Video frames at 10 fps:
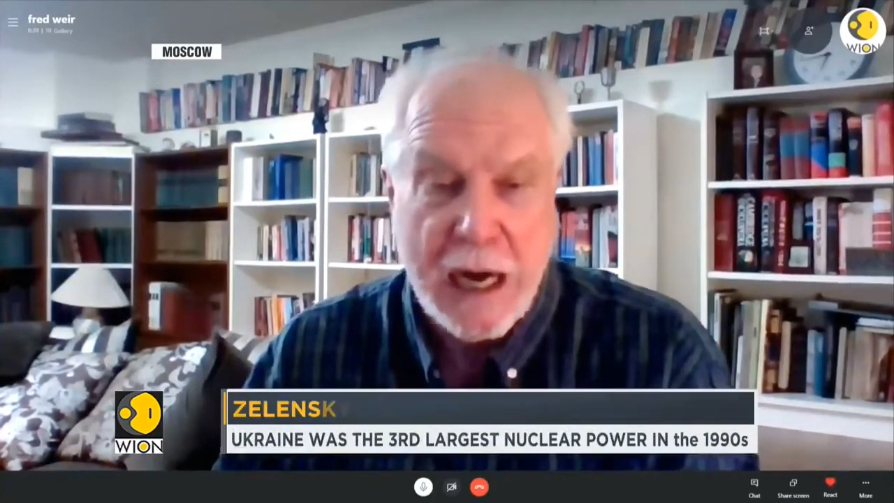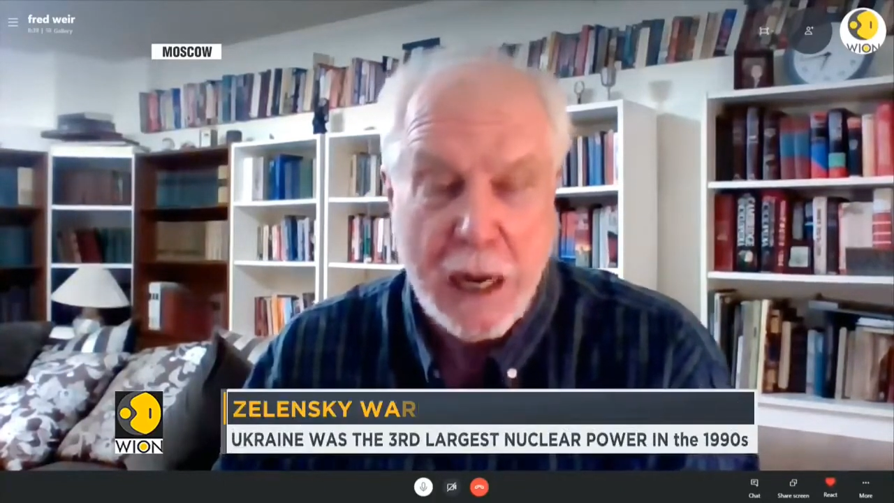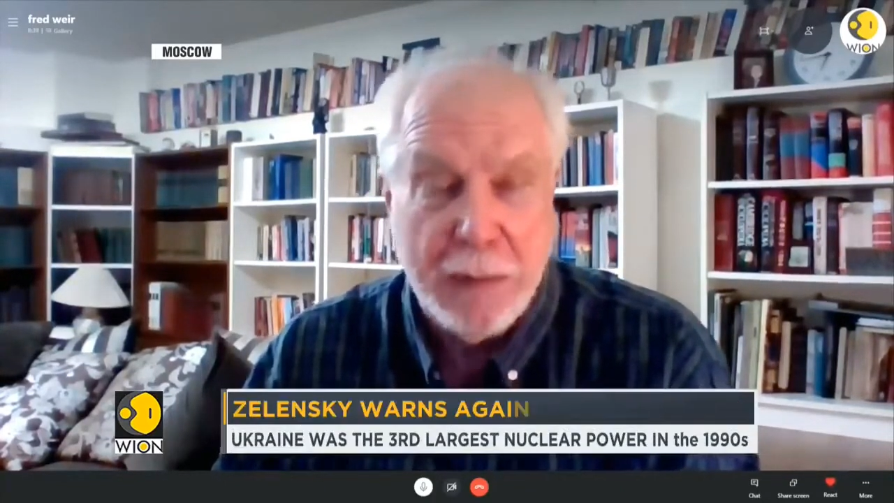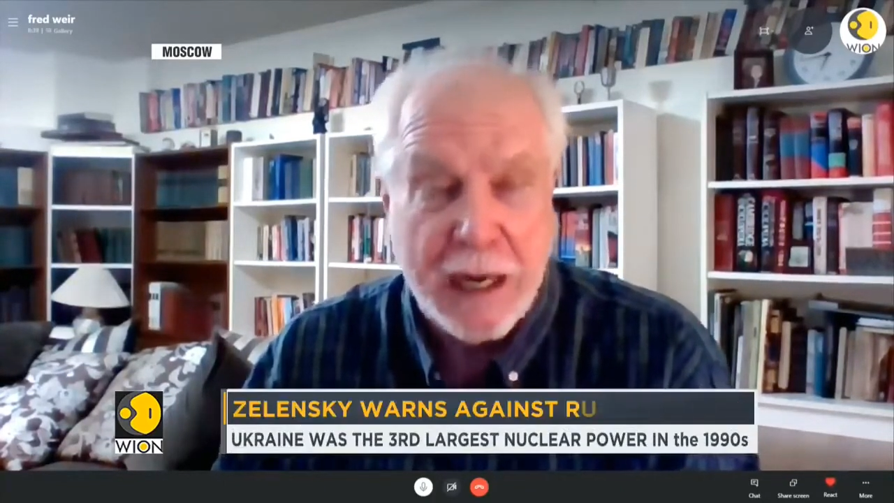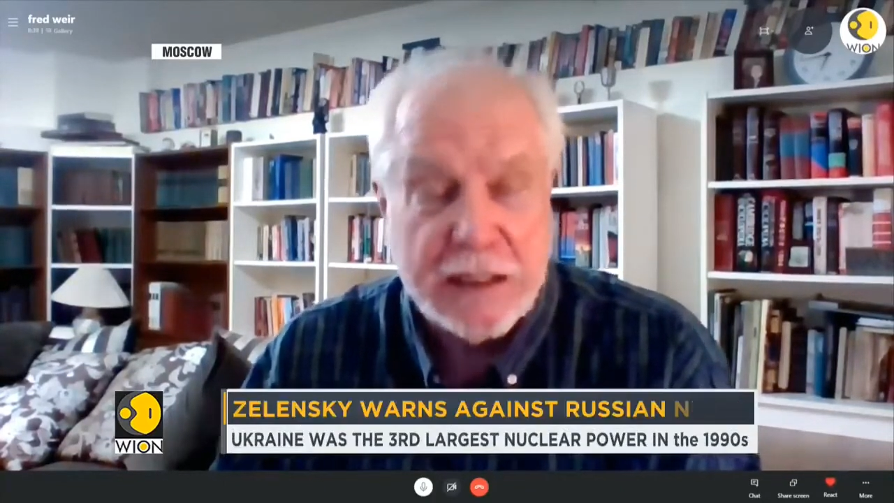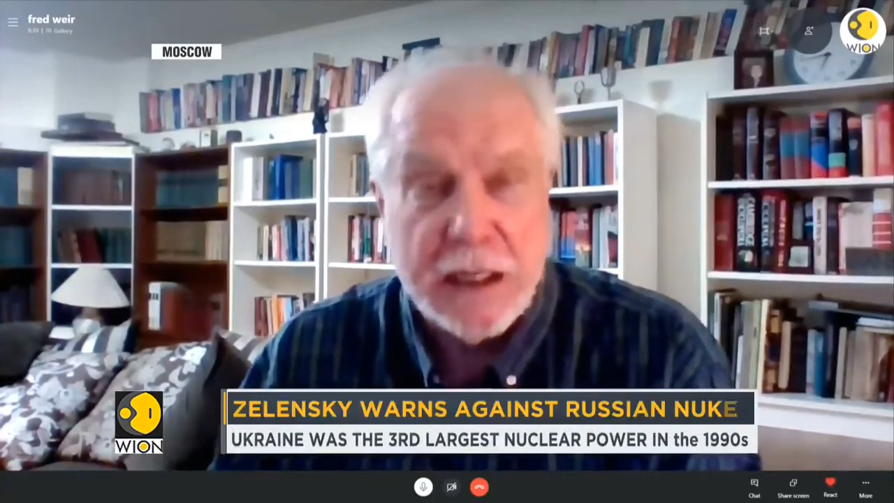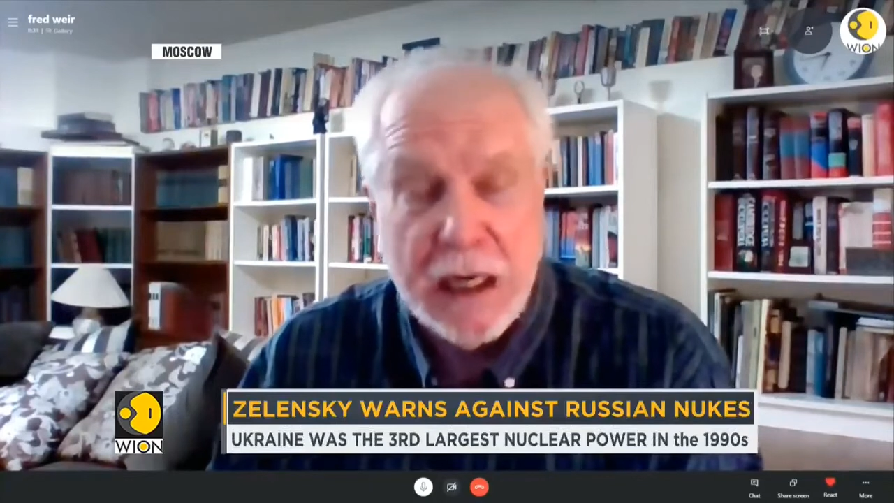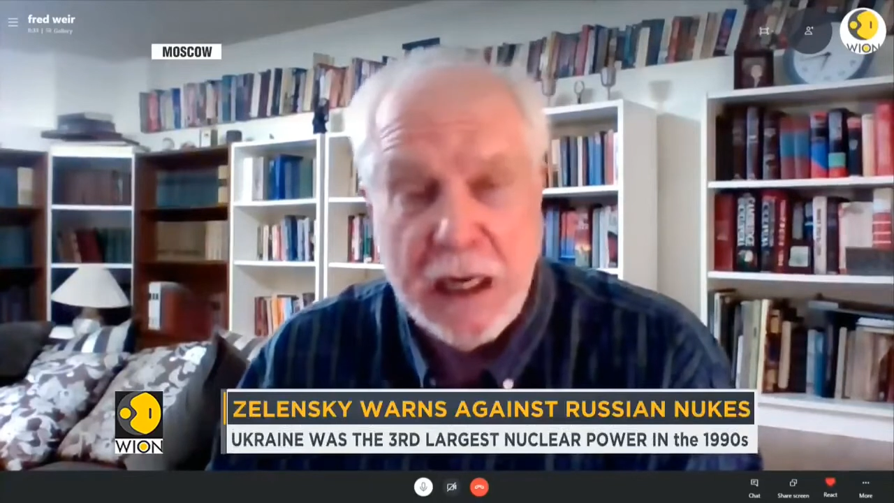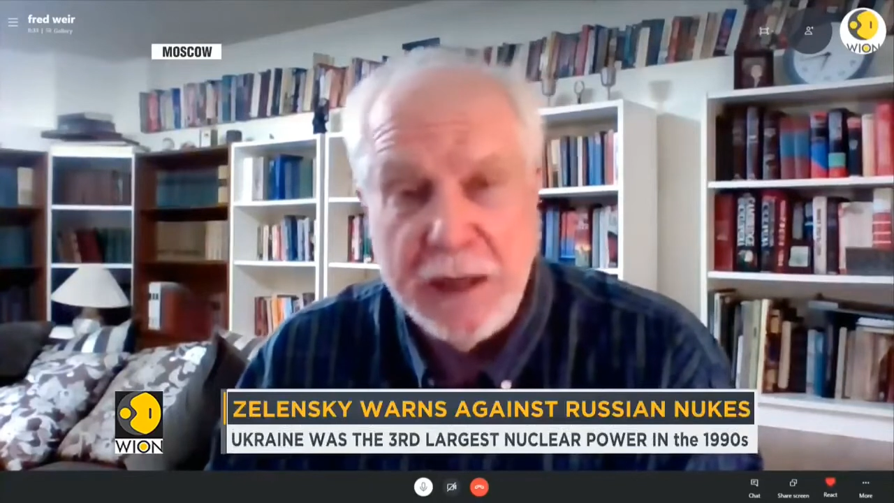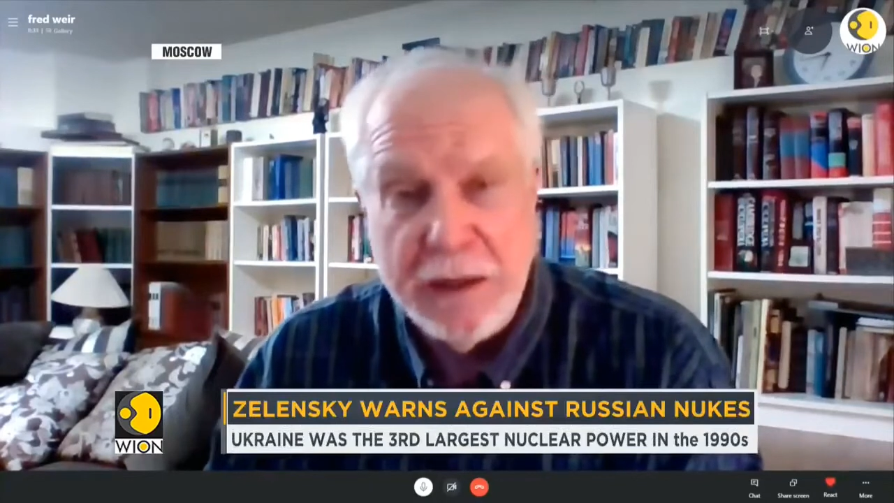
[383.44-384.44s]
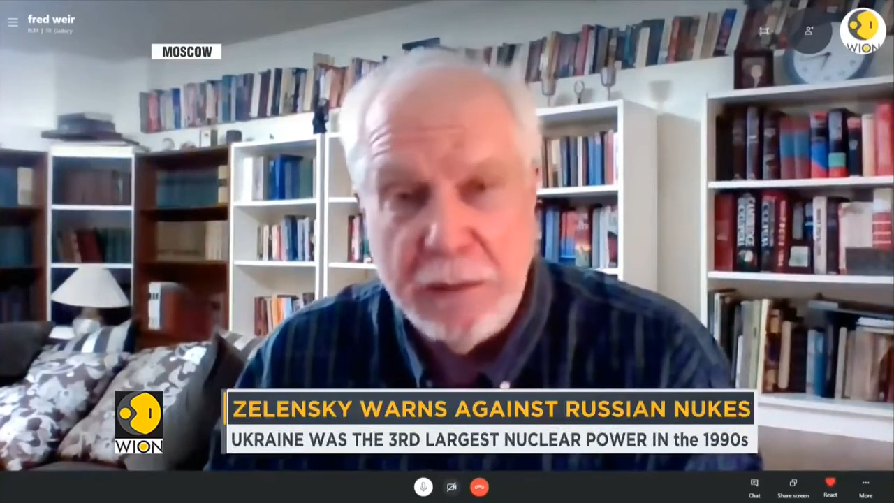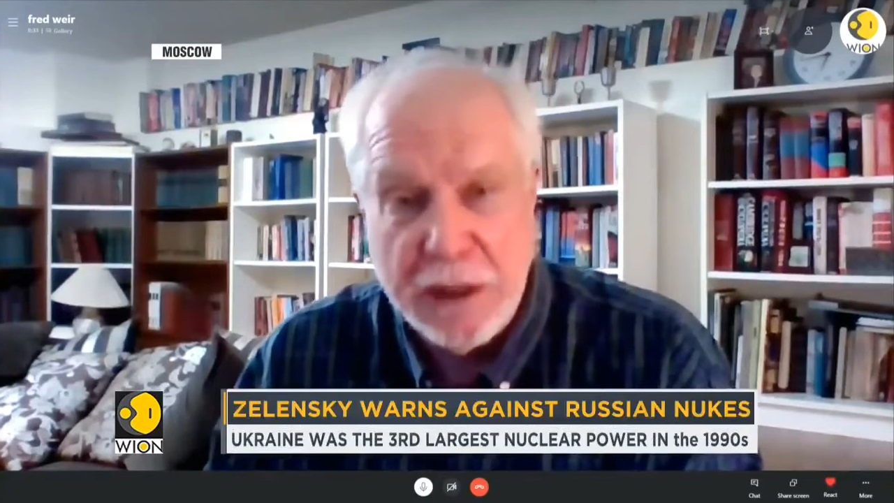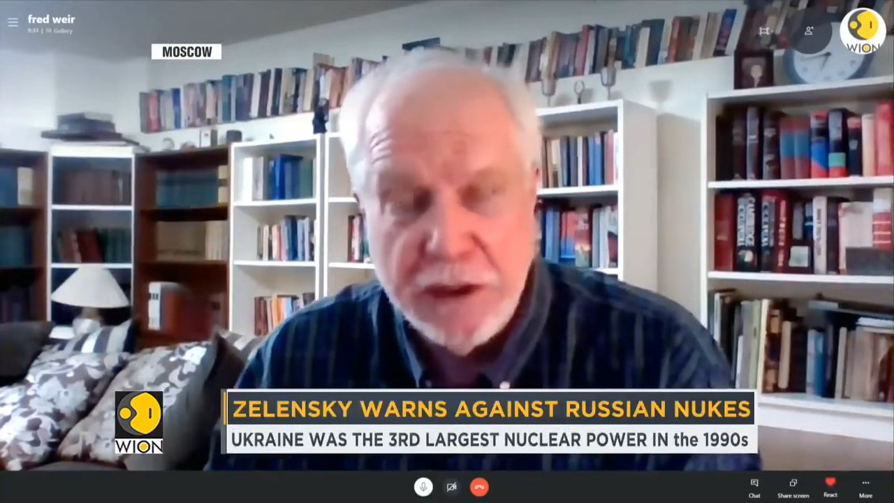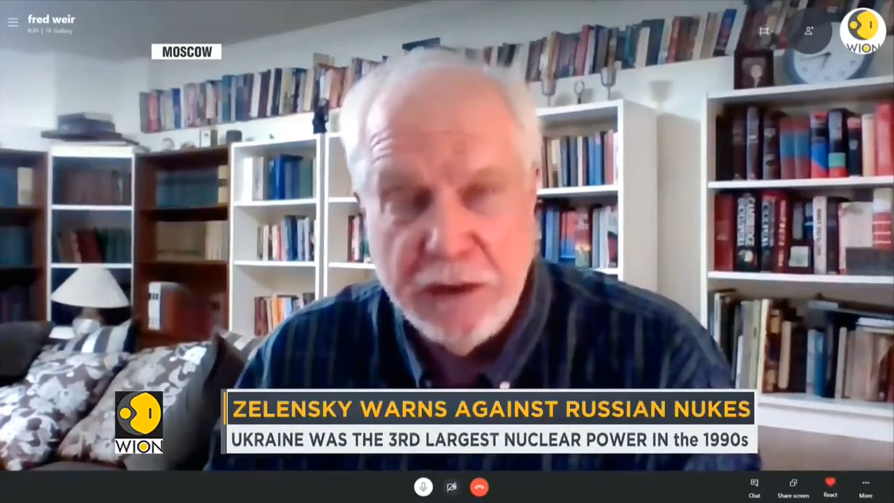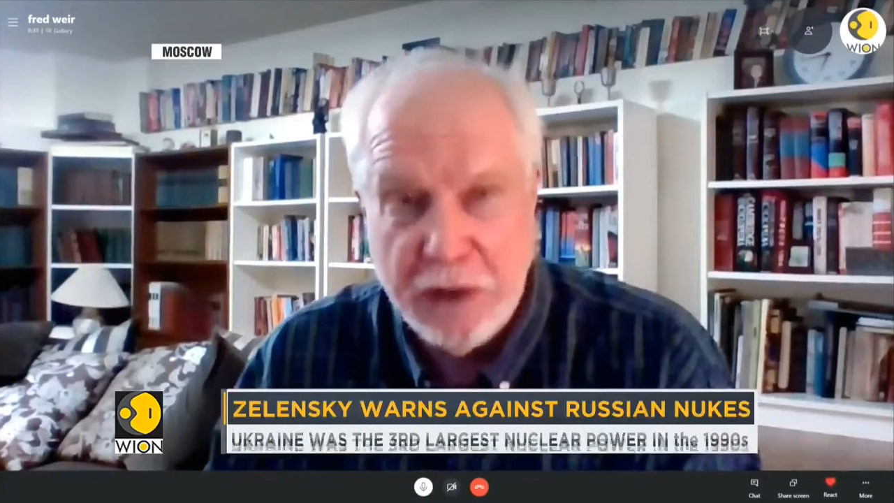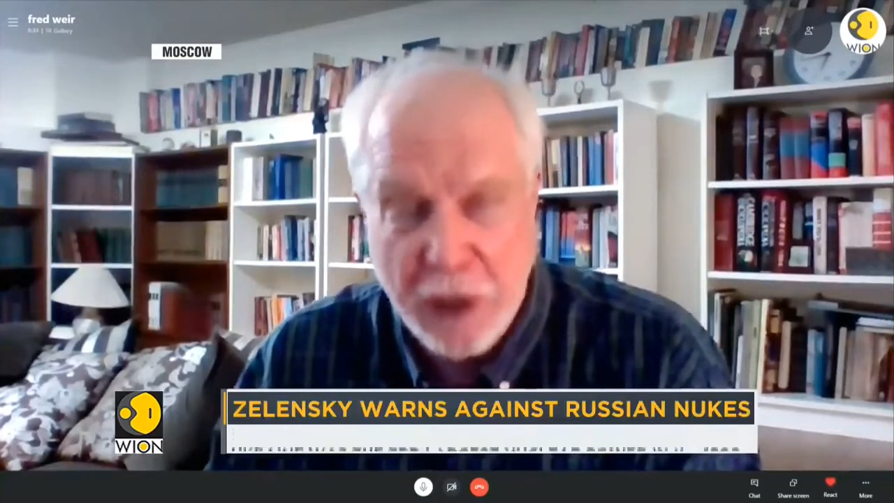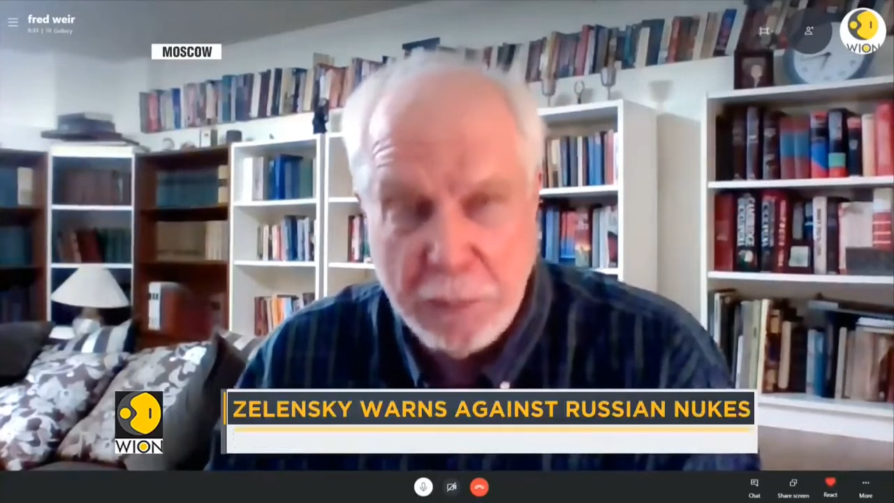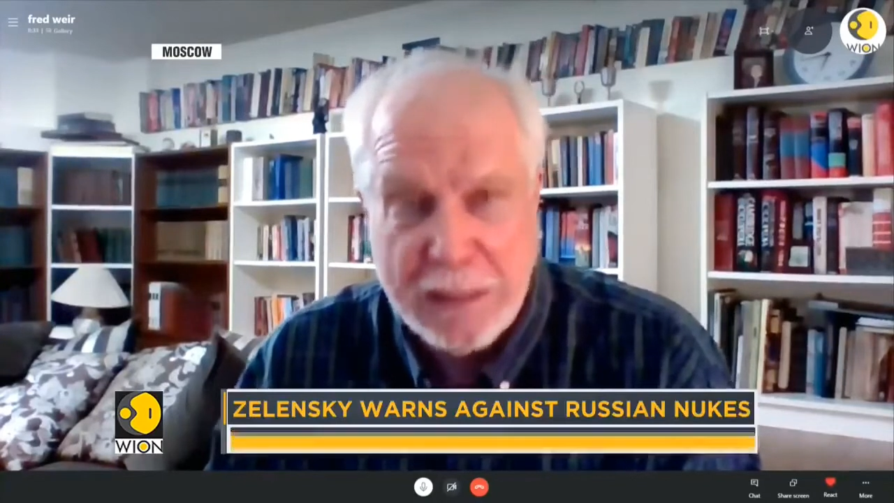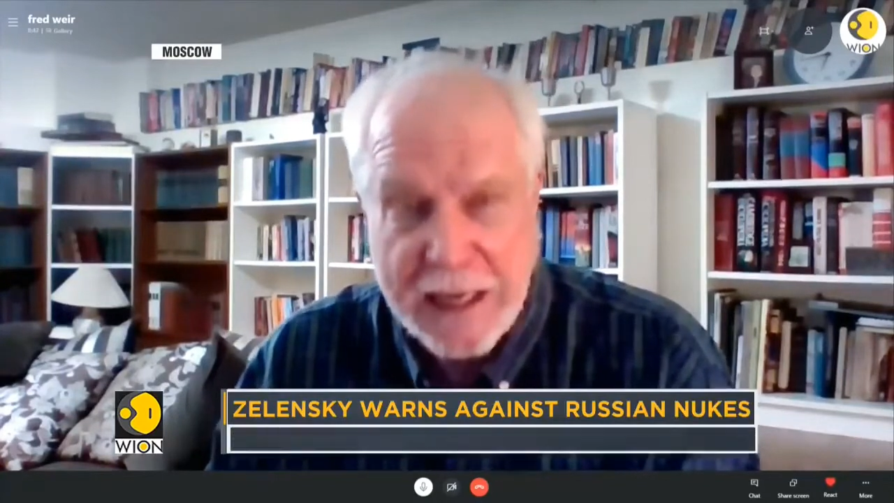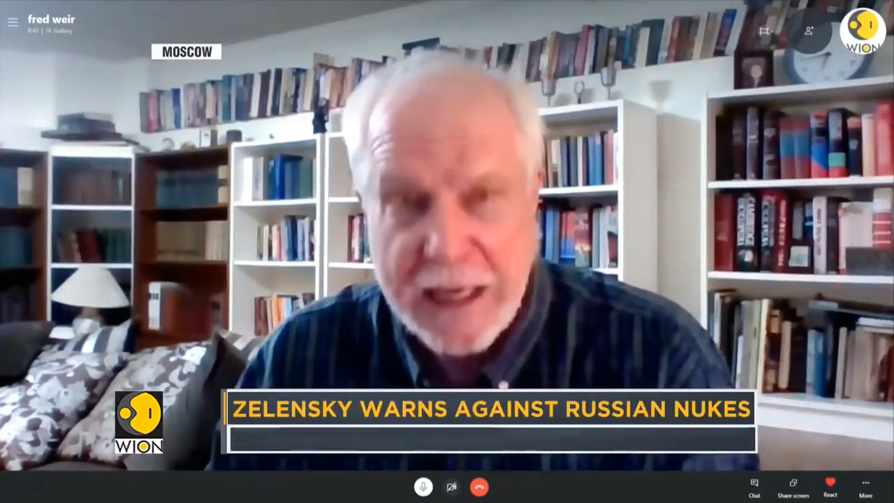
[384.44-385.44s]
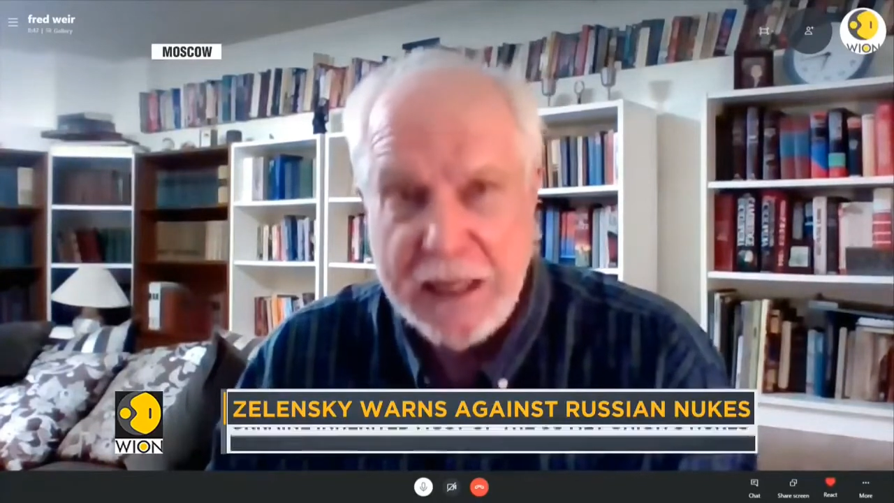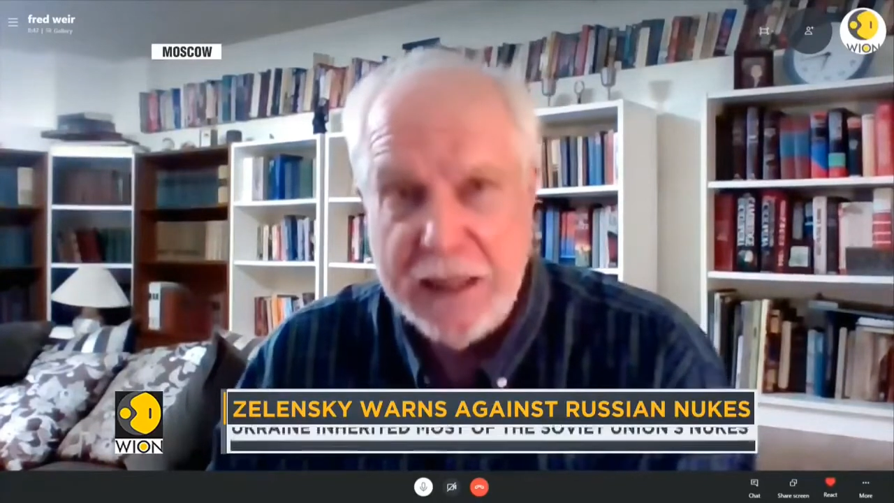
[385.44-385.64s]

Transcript: But uh, the Russians are playing